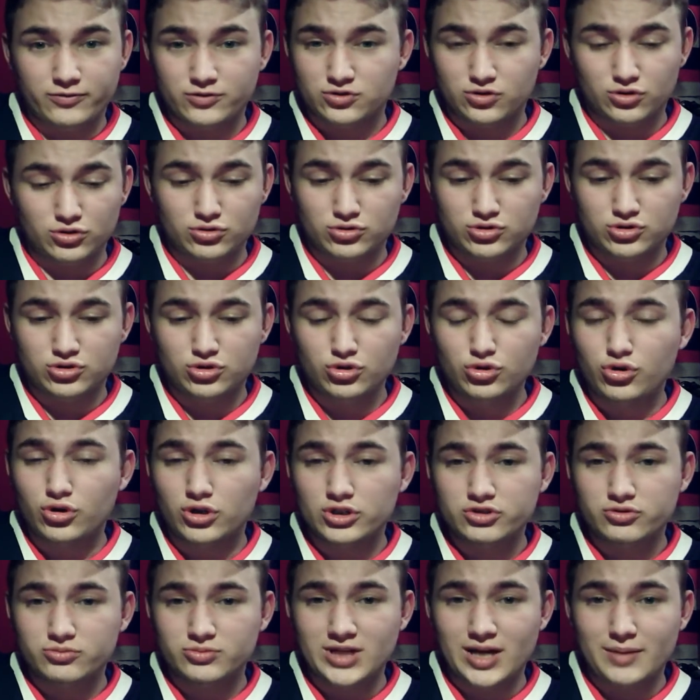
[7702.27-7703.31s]
there's 2 goals
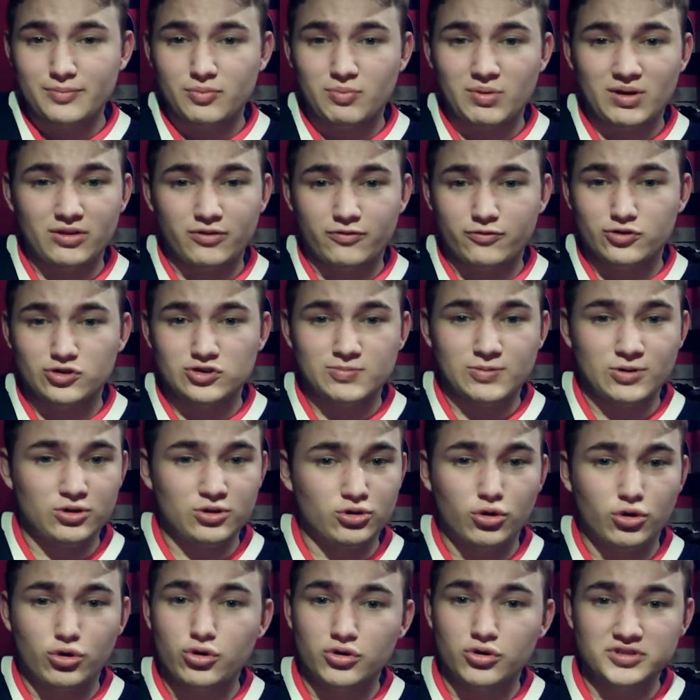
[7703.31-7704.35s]
from Tampa Bay in the first period,
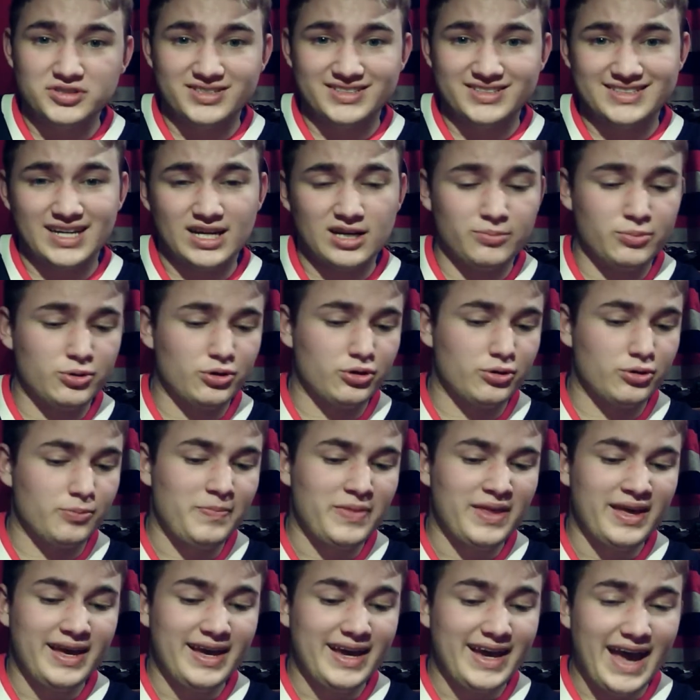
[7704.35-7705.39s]
no goals in the second period,
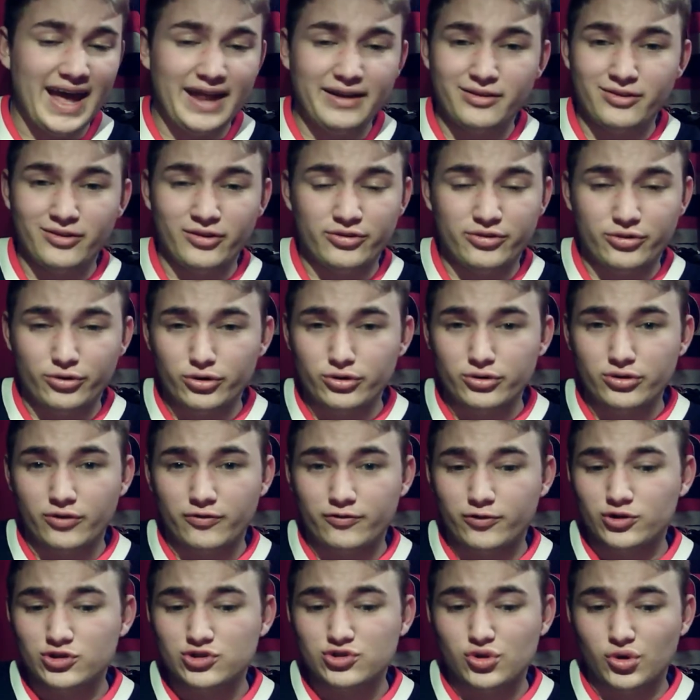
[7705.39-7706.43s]
and in the third, the
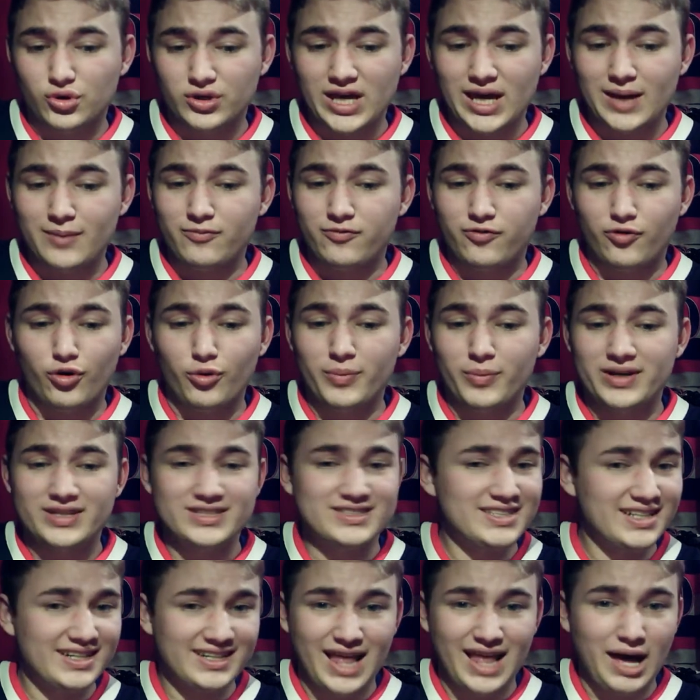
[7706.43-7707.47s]
first goal came 4 minutes
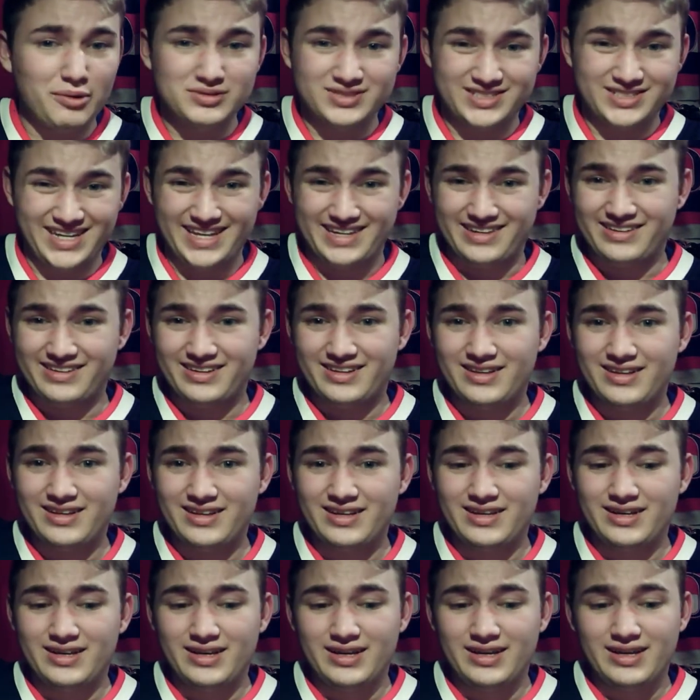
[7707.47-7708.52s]
in, and that was it.
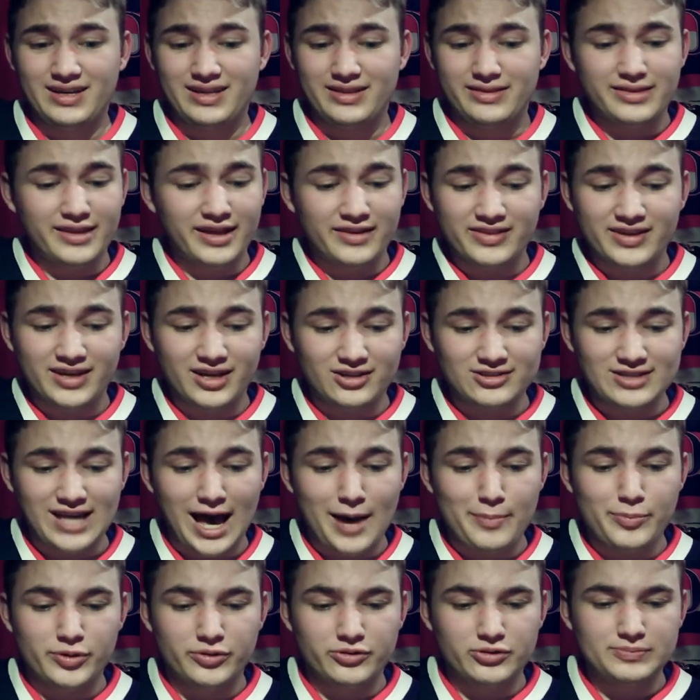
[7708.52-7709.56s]
Nothing else
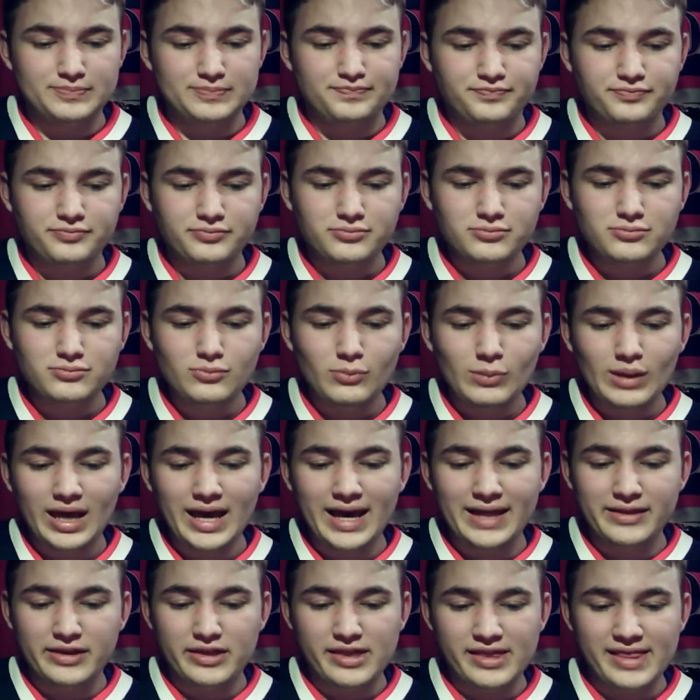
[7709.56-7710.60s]
happened.
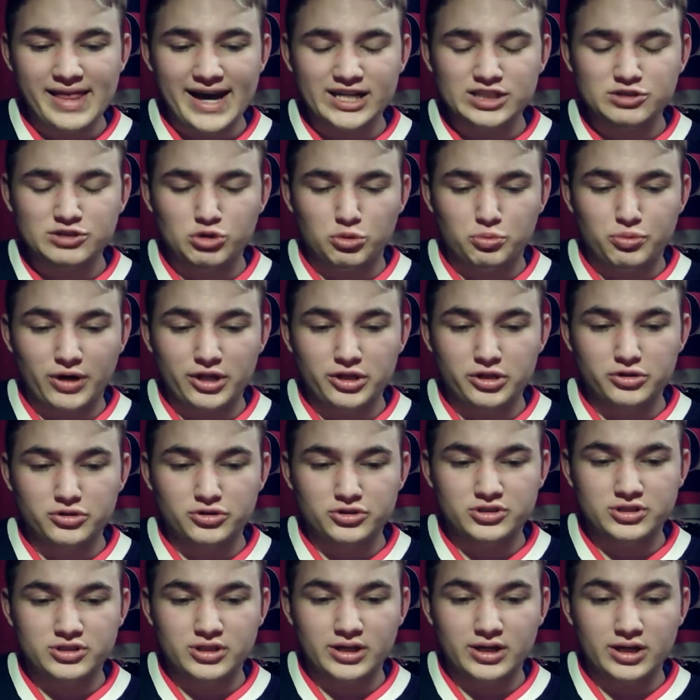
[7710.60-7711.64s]
And then the Nashville
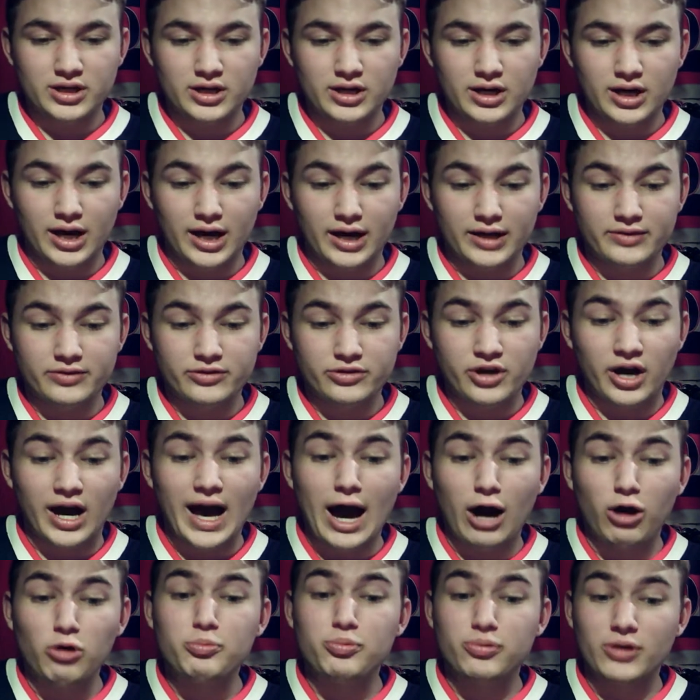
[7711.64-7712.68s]
Predators got
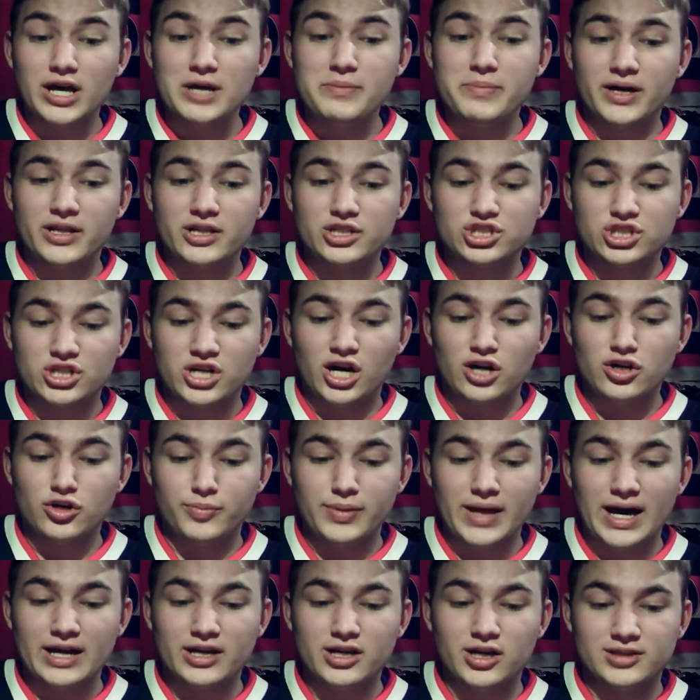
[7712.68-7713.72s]
outplayed by the Chicago
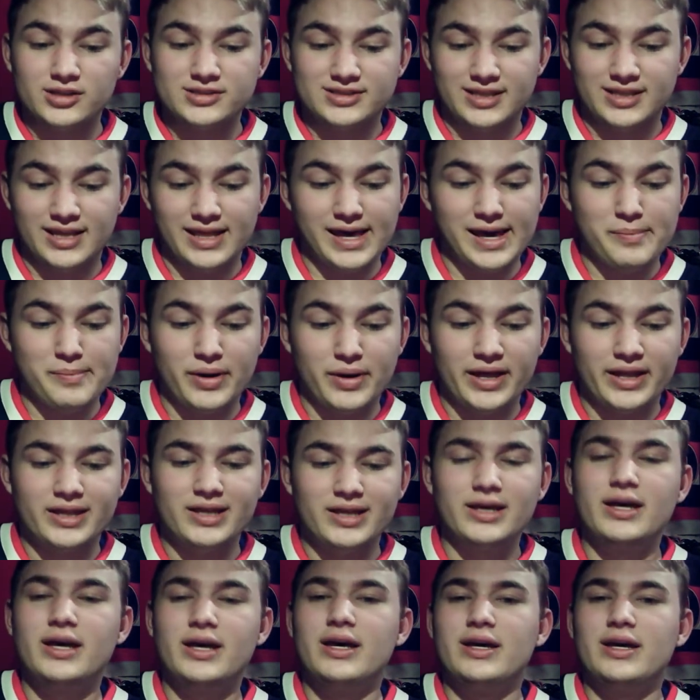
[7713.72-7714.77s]
Blackhawks today, but
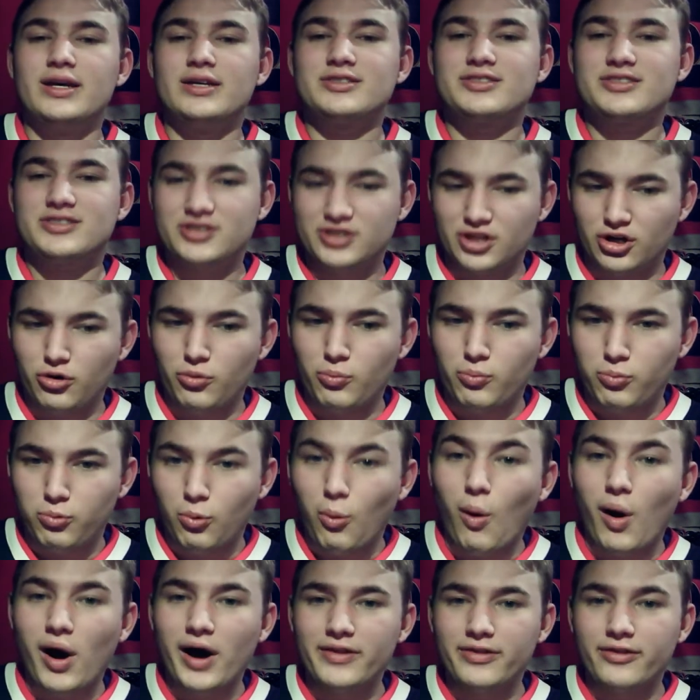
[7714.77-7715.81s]
still
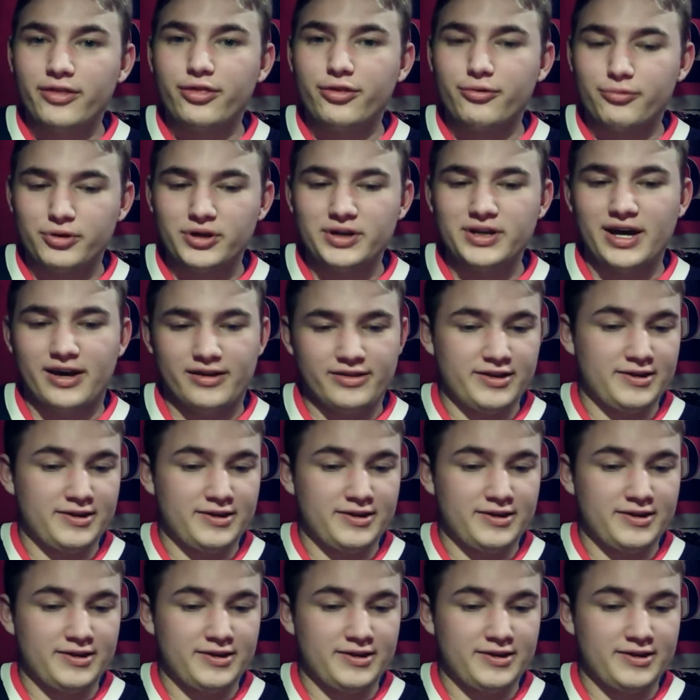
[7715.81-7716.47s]
won 3-0.